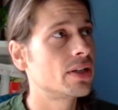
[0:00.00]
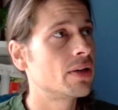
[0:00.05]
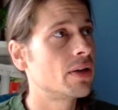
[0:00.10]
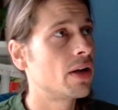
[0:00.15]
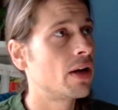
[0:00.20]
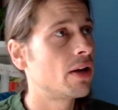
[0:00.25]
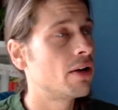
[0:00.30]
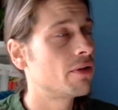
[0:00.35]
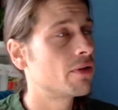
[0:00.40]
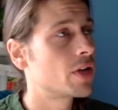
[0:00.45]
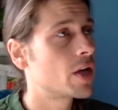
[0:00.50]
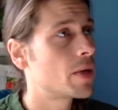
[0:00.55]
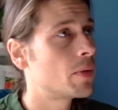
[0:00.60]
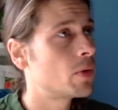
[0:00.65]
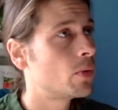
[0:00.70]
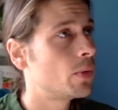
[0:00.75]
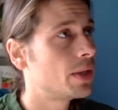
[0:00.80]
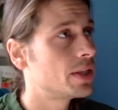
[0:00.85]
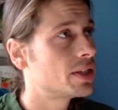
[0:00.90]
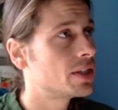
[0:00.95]
a couple
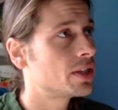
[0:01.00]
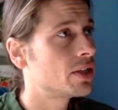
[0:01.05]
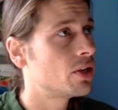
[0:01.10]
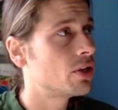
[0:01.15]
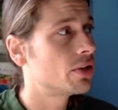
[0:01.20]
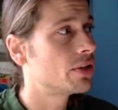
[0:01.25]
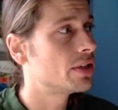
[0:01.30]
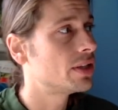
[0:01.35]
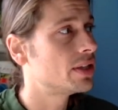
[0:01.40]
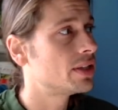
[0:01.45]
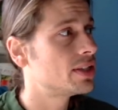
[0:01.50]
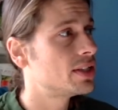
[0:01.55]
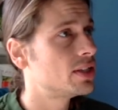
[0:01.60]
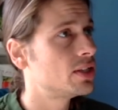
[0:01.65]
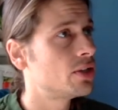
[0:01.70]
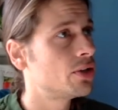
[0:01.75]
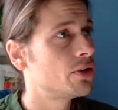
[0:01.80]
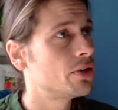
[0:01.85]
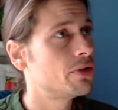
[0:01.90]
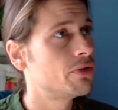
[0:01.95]
weeks ago at the
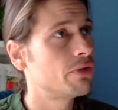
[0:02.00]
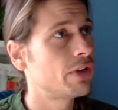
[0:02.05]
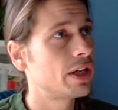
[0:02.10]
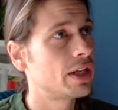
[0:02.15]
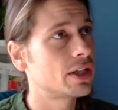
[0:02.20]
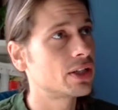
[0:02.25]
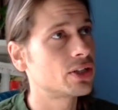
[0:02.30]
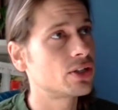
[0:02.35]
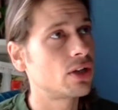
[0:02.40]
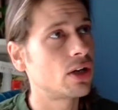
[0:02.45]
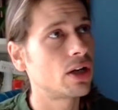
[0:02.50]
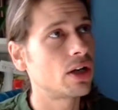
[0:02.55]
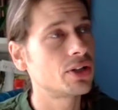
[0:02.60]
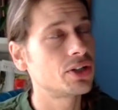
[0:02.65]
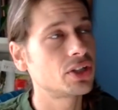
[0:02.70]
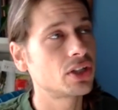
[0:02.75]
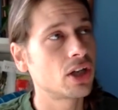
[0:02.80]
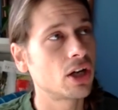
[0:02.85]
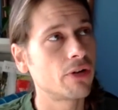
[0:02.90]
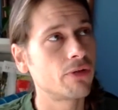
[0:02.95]
Sedona Vedic Astrology
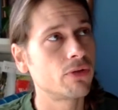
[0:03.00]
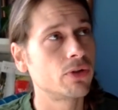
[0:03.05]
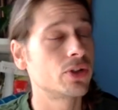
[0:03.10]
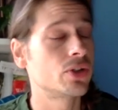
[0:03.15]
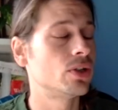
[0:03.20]
Conference,